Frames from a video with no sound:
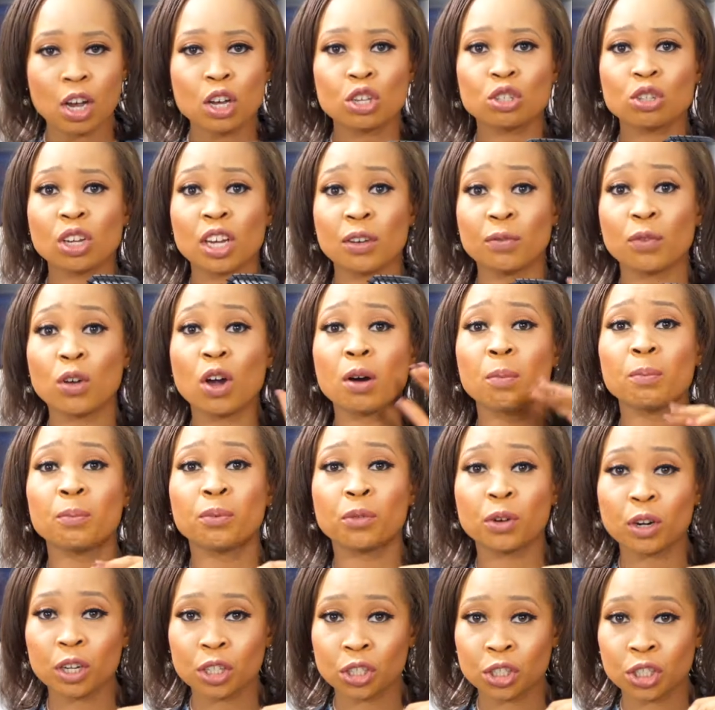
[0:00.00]
So if your
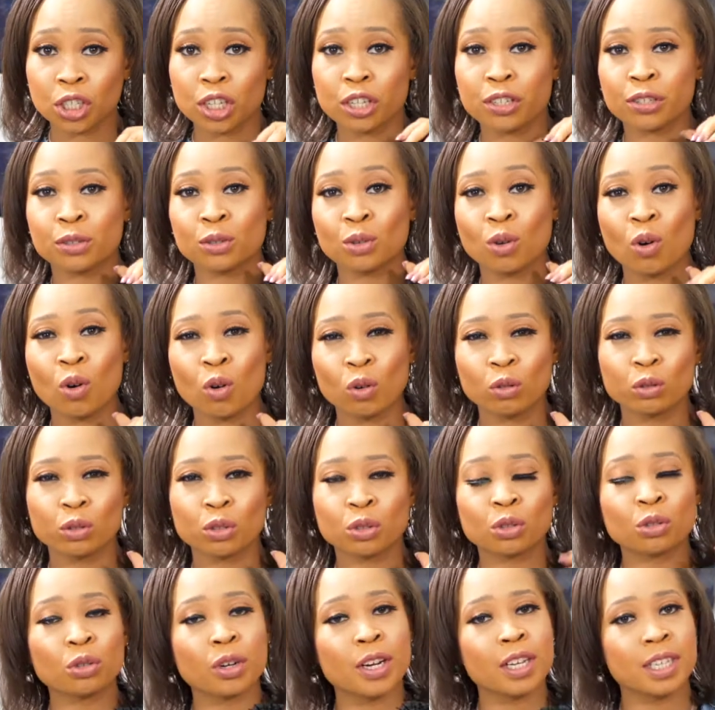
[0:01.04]
brush is old,
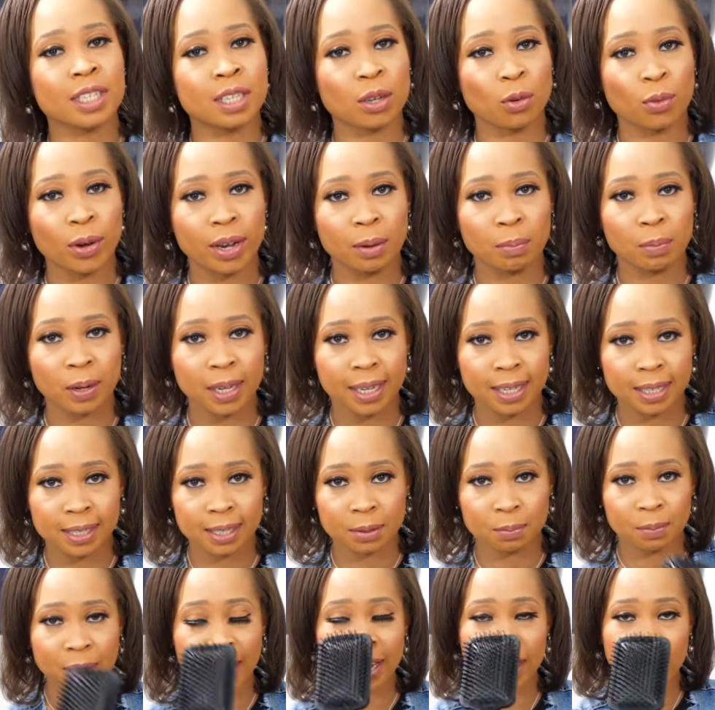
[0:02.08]
throw it away please.
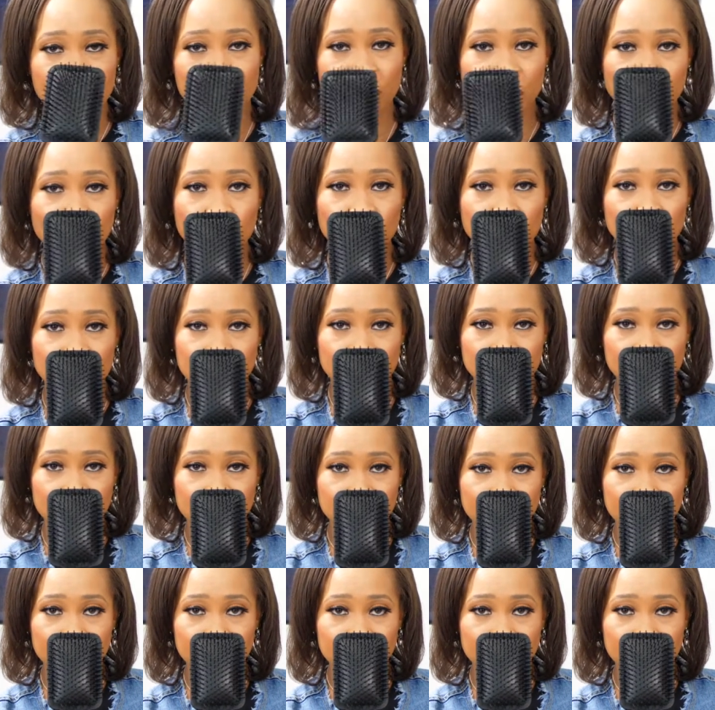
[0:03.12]
Buy a new one,